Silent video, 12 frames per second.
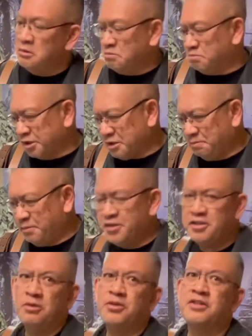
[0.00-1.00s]
but the
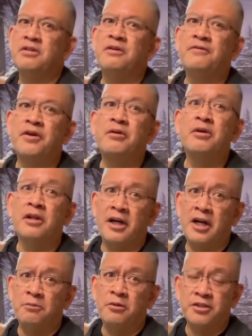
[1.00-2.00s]
pistol is still a very
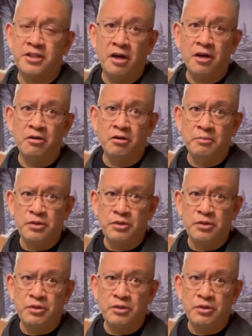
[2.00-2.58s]
reliable sidearm